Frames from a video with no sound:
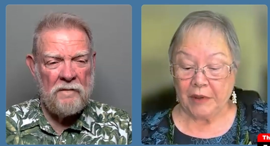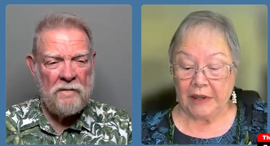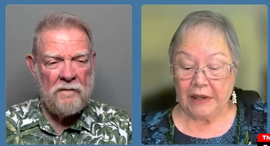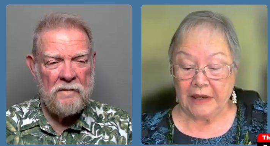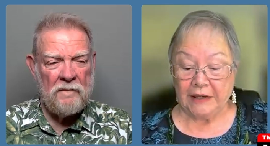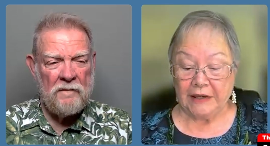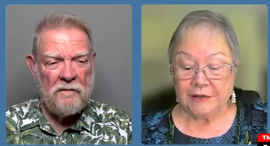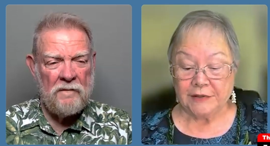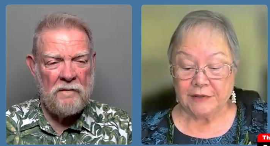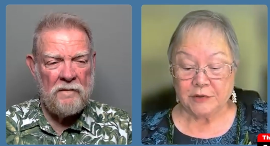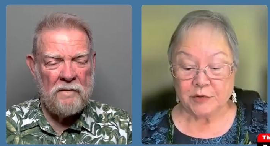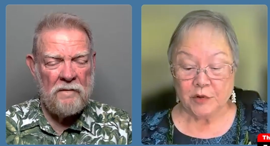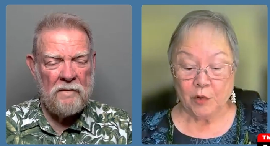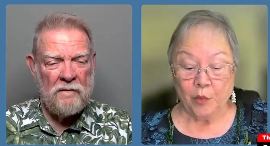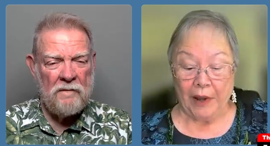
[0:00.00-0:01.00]
Speaker 1: the east
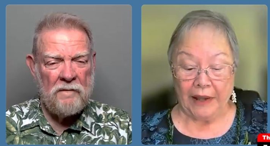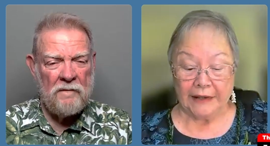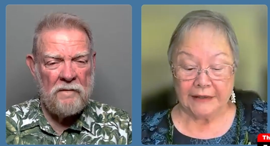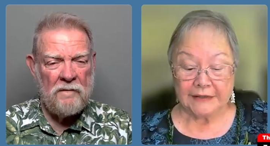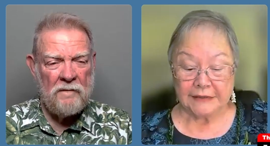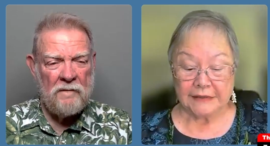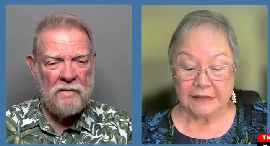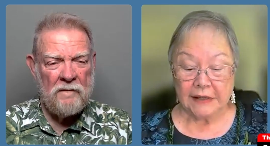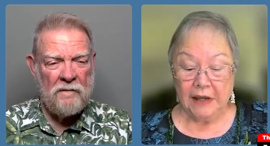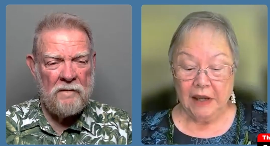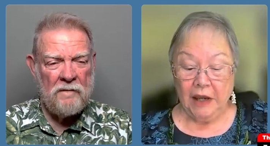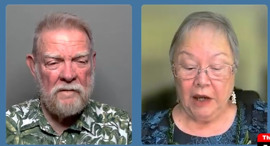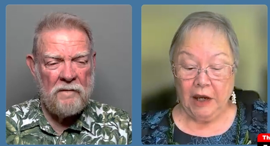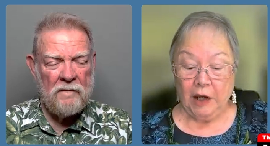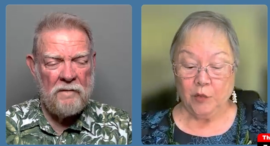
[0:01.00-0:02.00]
to the west,
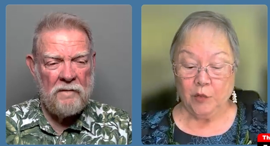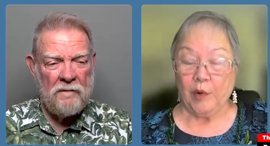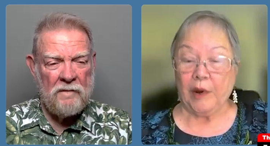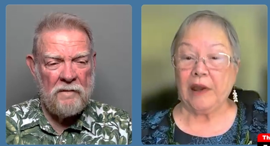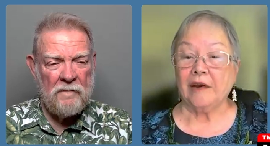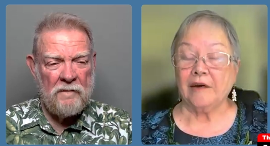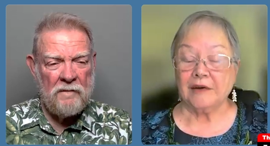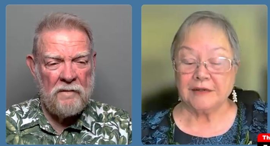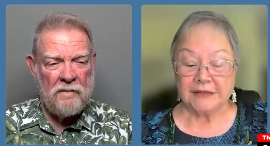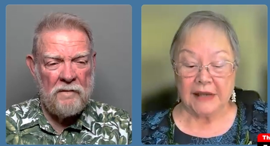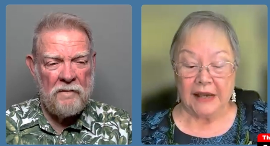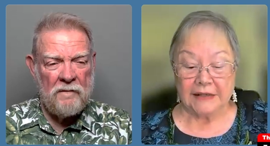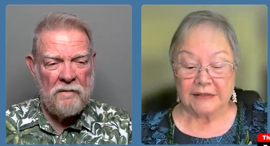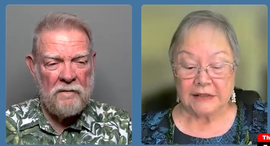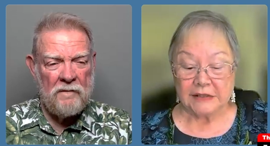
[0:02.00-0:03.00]
it
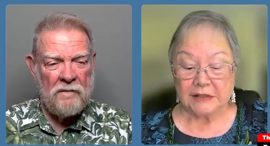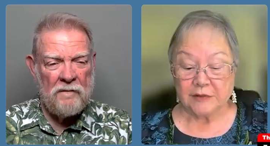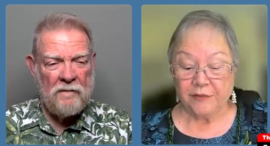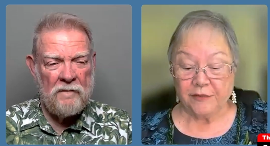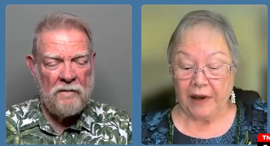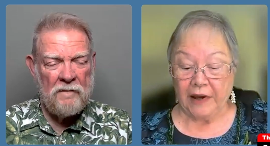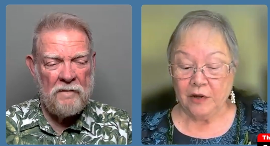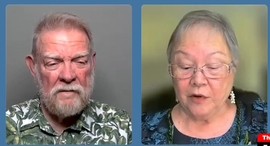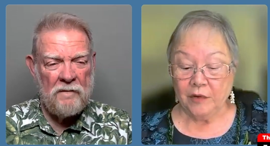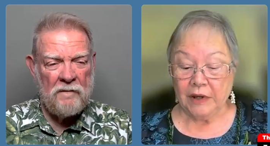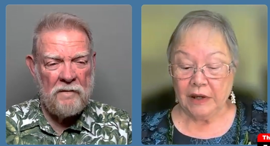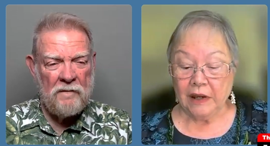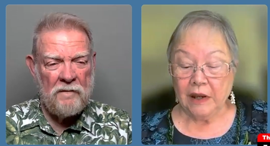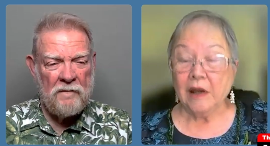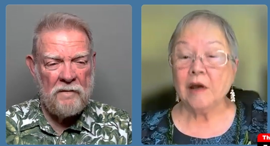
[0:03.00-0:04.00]
wears as its
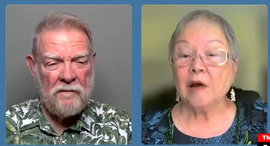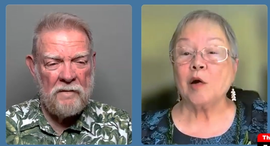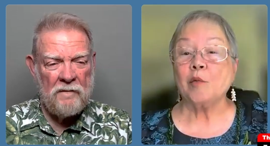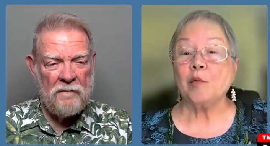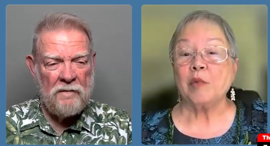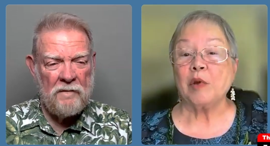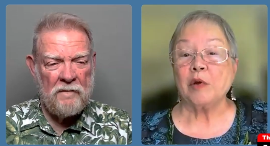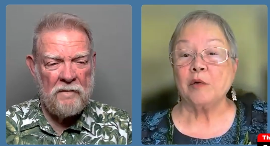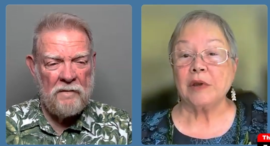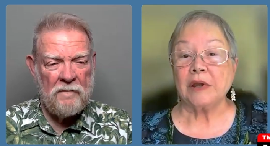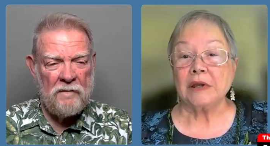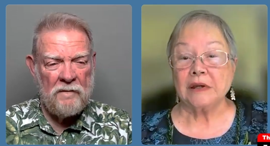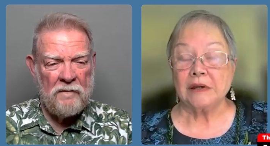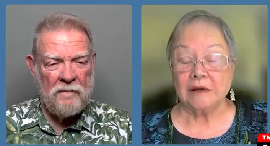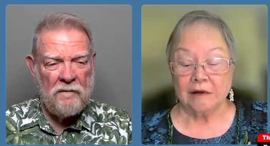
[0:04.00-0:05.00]
finery a
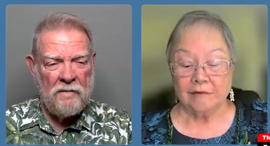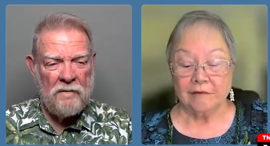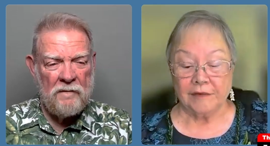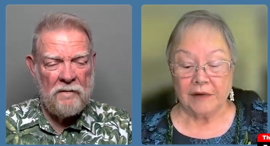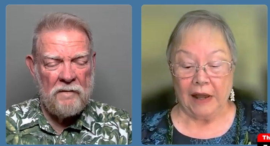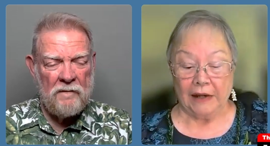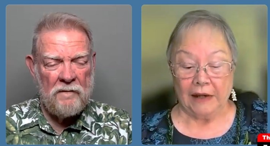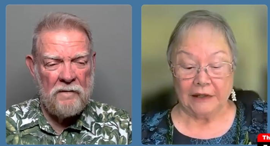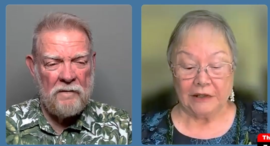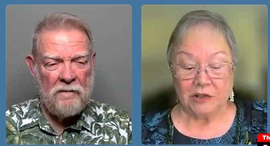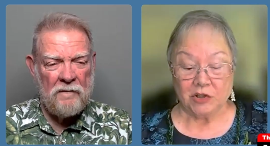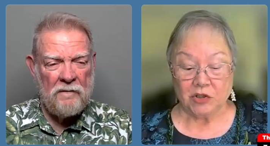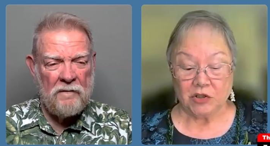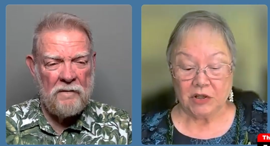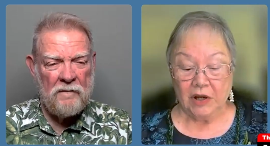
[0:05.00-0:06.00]
myriad of knowledge,
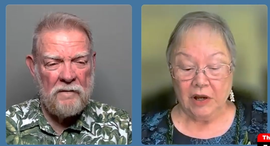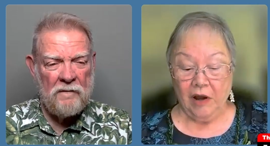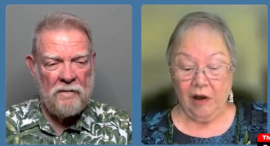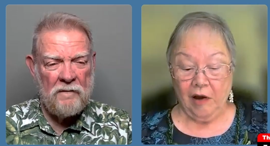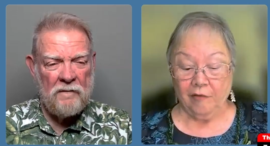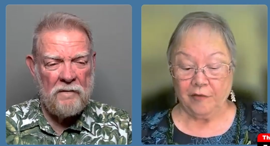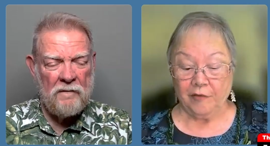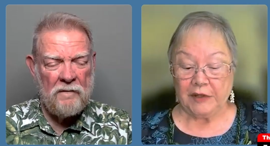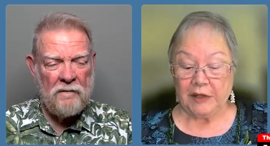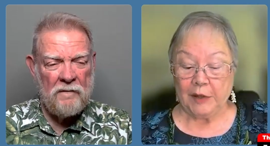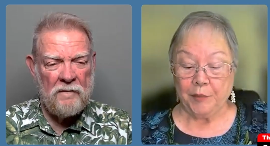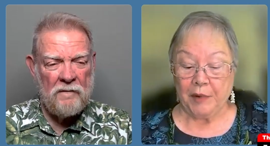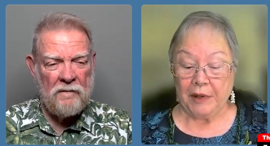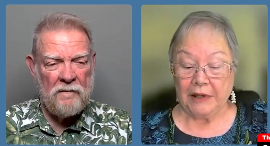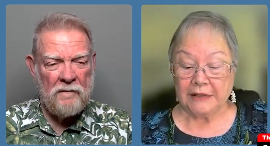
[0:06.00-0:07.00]
of
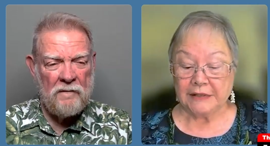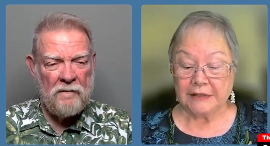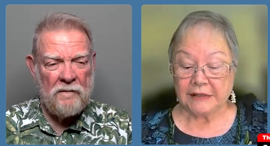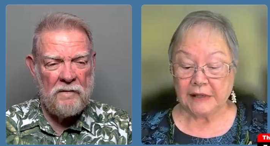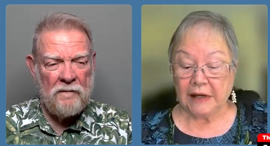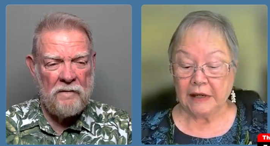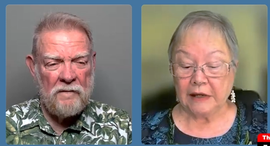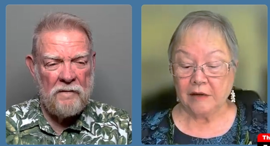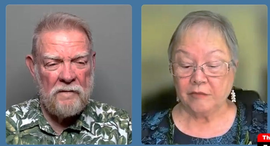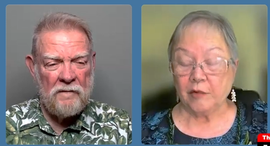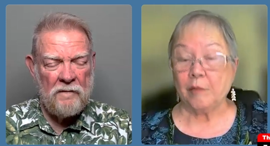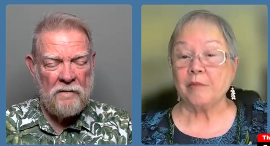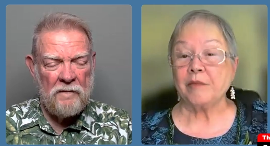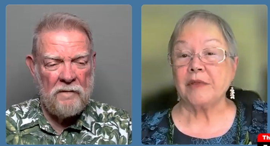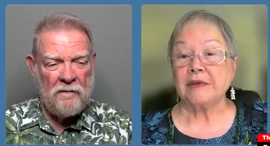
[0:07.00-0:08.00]
deep insight
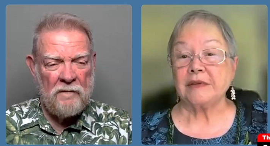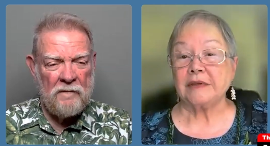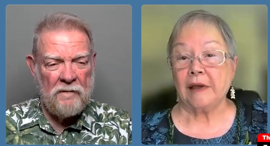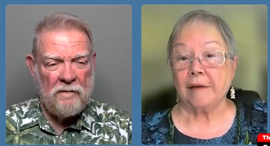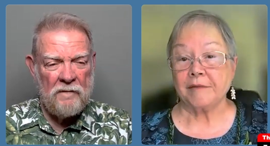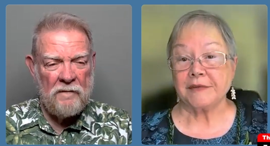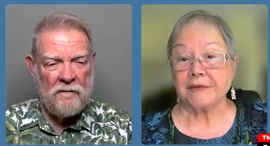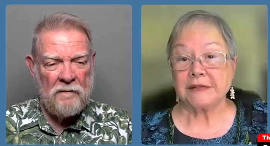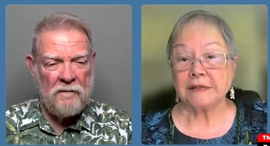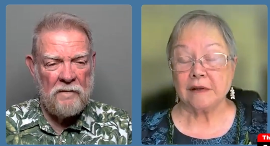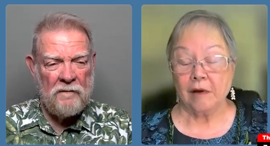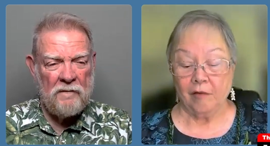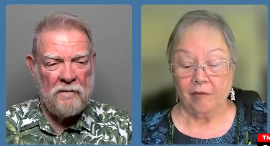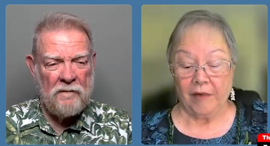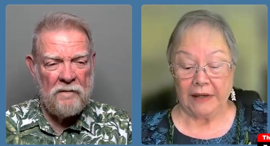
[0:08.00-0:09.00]
from the depths
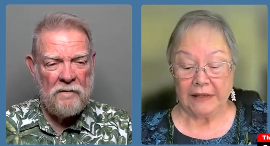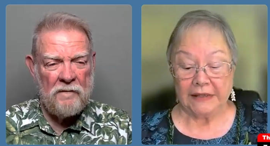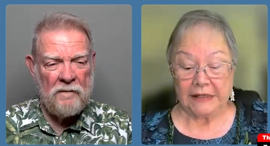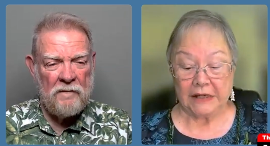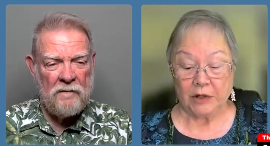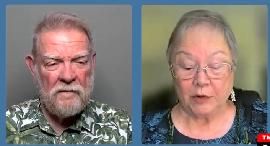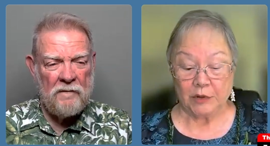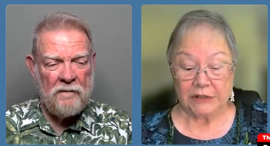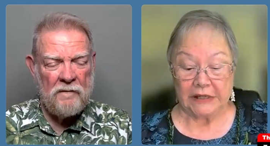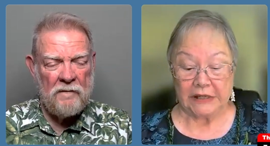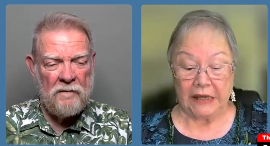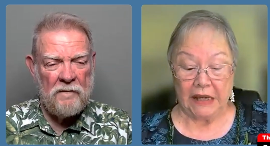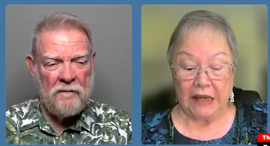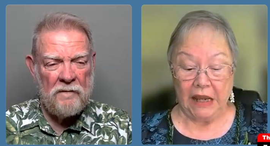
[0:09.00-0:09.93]
of antiquity.